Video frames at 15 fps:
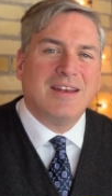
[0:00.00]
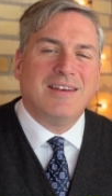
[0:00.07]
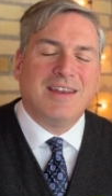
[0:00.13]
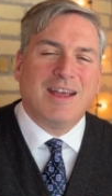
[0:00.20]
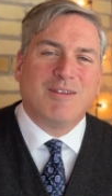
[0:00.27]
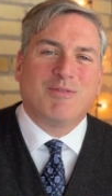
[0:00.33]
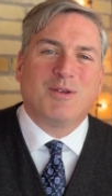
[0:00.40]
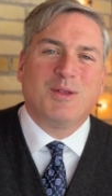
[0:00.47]

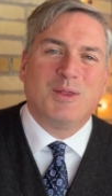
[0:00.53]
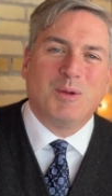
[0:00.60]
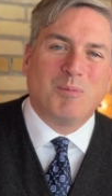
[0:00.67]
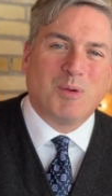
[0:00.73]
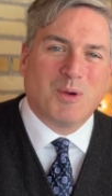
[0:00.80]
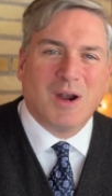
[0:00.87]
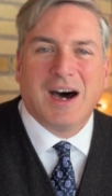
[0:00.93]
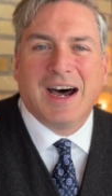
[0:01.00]
never the
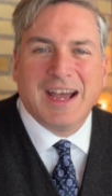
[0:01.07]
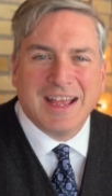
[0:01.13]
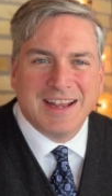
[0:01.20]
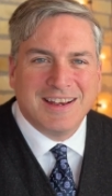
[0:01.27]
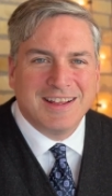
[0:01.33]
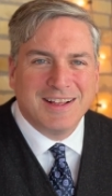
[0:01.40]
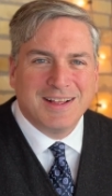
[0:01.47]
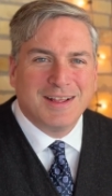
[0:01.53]
bride.
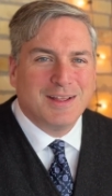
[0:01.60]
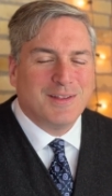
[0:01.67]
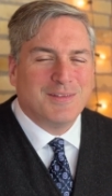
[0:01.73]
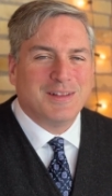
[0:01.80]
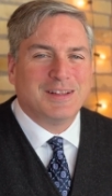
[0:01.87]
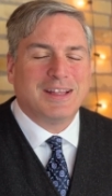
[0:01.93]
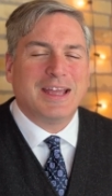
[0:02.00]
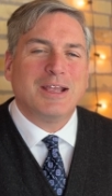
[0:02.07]
The
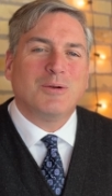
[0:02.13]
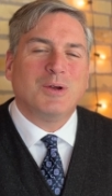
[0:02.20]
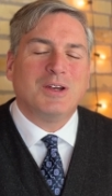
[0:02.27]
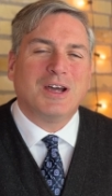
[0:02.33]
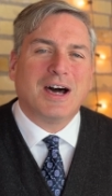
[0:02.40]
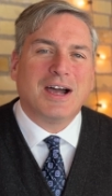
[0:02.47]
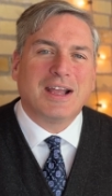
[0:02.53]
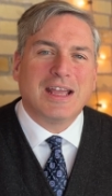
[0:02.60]

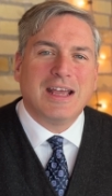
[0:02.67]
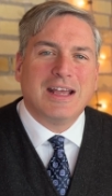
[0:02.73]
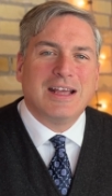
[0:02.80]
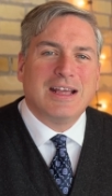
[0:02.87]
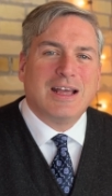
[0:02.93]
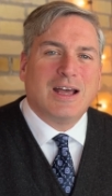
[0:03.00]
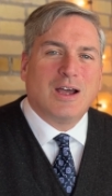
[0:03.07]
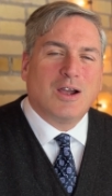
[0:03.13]
Languedoc
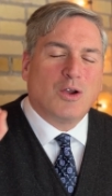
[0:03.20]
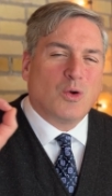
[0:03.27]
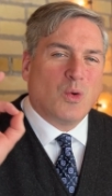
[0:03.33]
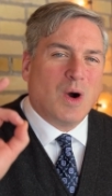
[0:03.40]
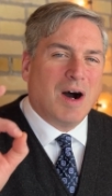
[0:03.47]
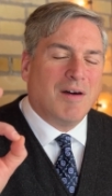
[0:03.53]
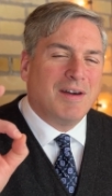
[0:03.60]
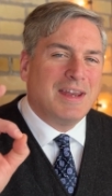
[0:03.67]

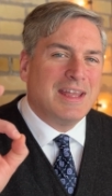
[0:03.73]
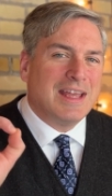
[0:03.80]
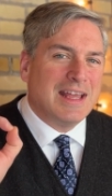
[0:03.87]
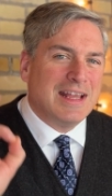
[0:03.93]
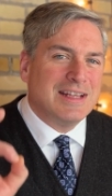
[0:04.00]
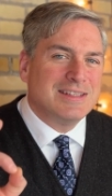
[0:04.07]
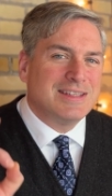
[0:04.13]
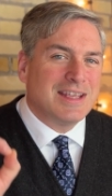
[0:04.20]
quality
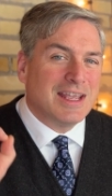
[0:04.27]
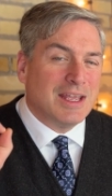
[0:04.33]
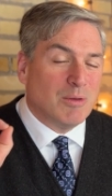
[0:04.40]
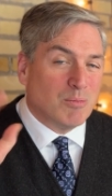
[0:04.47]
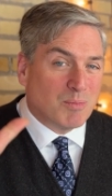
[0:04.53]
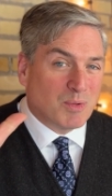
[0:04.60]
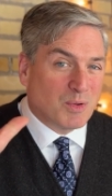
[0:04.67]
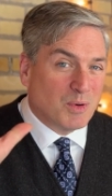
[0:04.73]
is
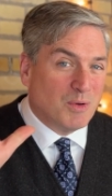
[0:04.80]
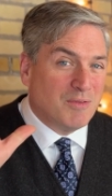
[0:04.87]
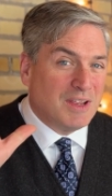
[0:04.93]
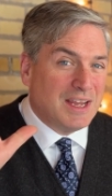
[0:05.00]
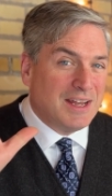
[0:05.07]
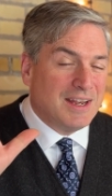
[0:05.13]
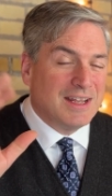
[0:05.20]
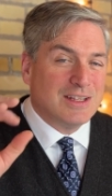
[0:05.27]

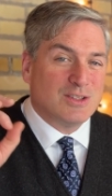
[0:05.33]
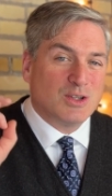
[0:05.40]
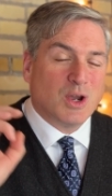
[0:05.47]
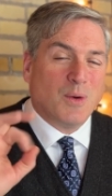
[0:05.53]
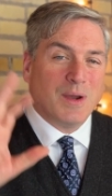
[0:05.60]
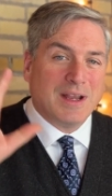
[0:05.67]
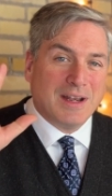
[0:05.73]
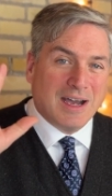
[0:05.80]
improving, it's
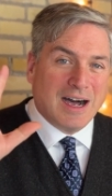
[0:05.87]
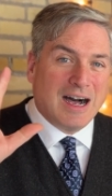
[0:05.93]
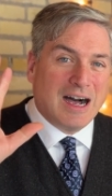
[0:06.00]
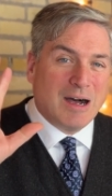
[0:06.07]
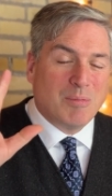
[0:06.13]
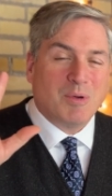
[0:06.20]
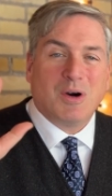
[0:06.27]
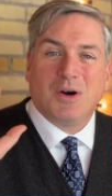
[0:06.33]
going
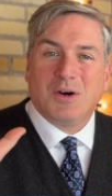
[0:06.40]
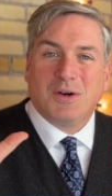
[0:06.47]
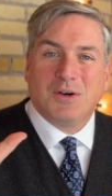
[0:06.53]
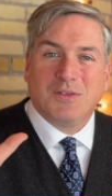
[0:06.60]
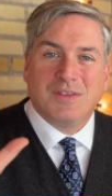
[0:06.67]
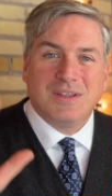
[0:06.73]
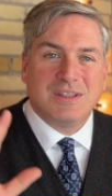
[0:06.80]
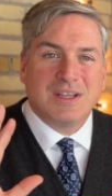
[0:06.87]
up all
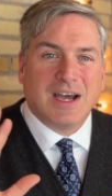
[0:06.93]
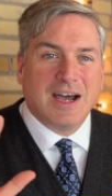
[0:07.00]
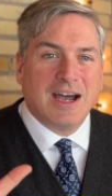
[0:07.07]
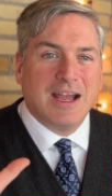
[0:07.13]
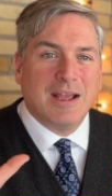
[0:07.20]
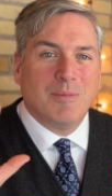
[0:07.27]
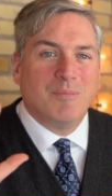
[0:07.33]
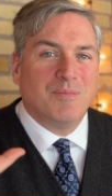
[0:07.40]
the
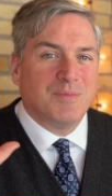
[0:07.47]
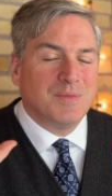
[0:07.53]
time.